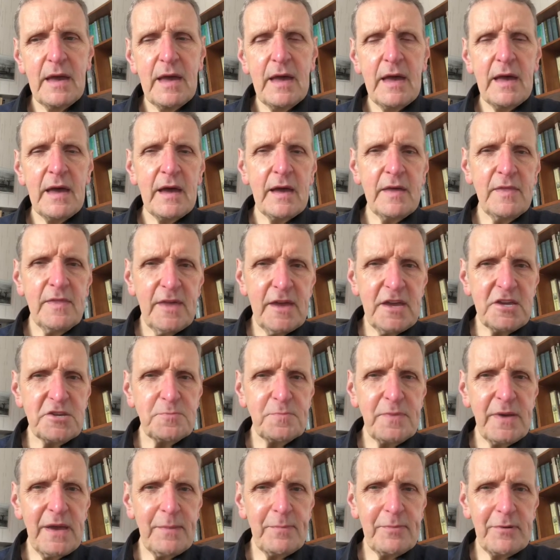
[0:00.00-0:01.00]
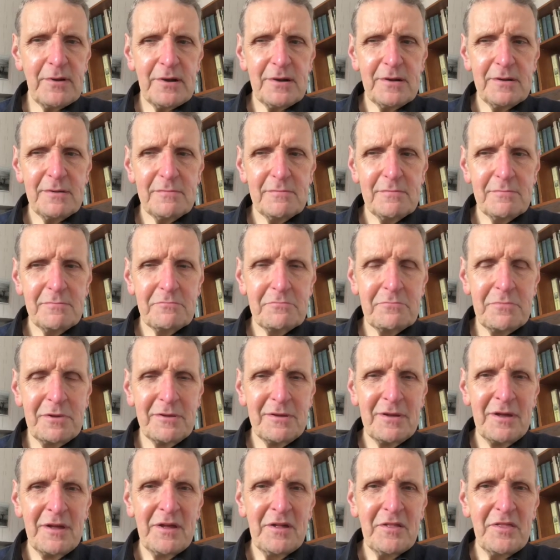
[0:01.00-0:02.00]
And these people,
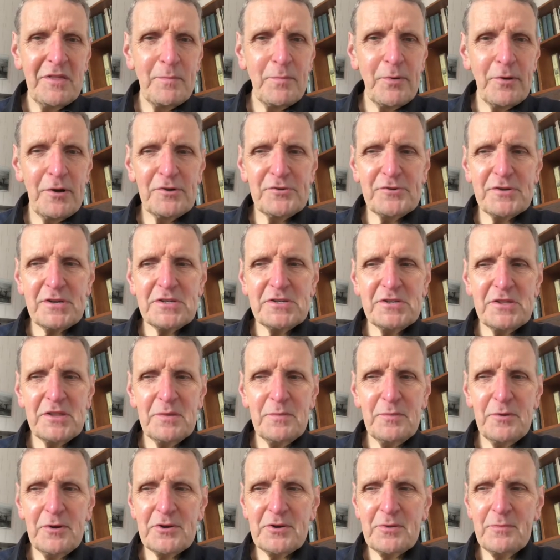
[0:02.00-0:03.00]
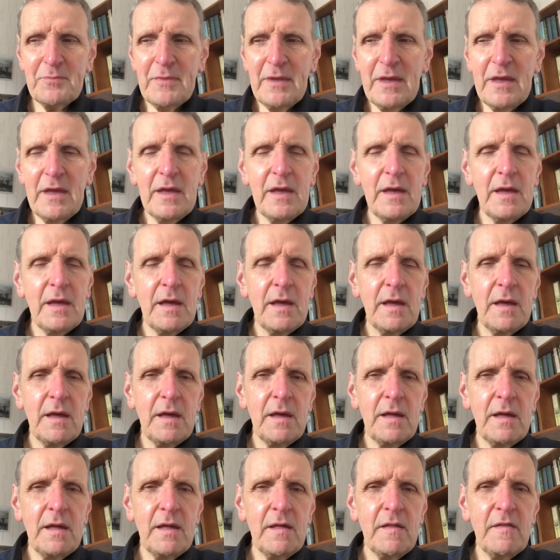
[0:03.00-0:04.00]
the baldricks at the bottom,
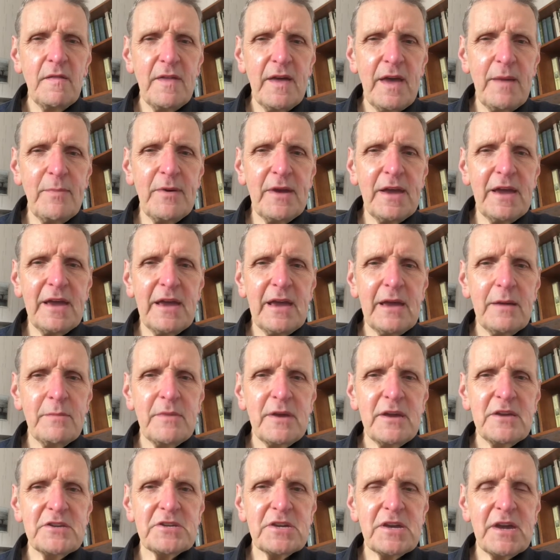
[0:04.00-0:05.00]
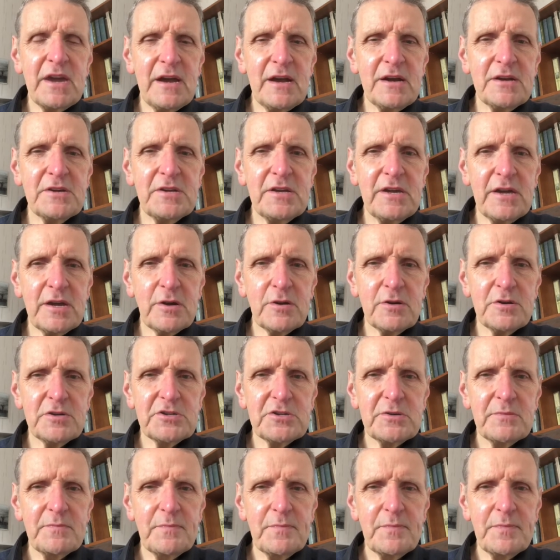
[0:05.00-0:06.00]
they became his caretakers
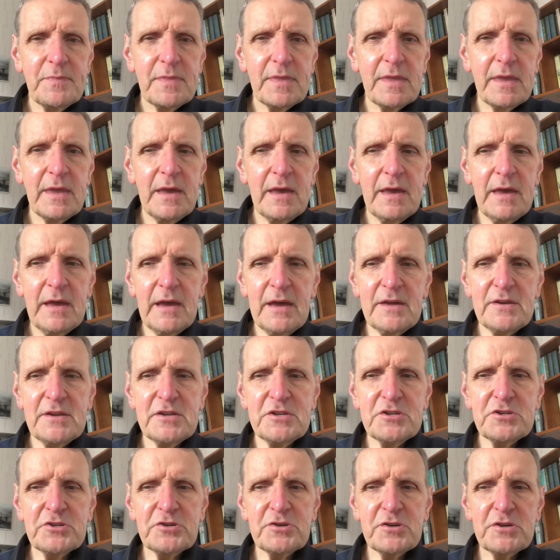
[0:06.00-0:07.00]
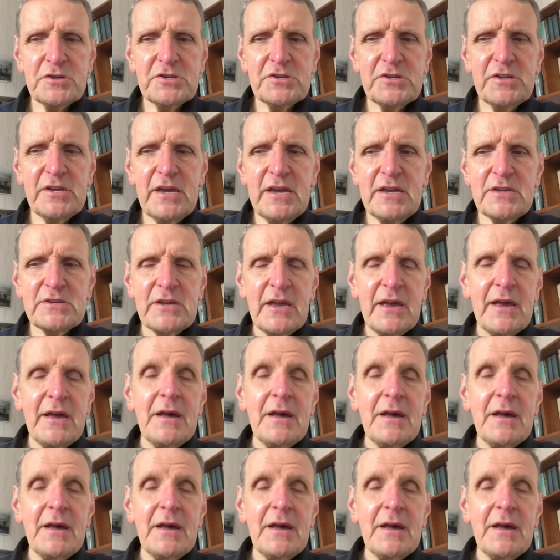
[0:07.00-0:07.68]
and his trustees.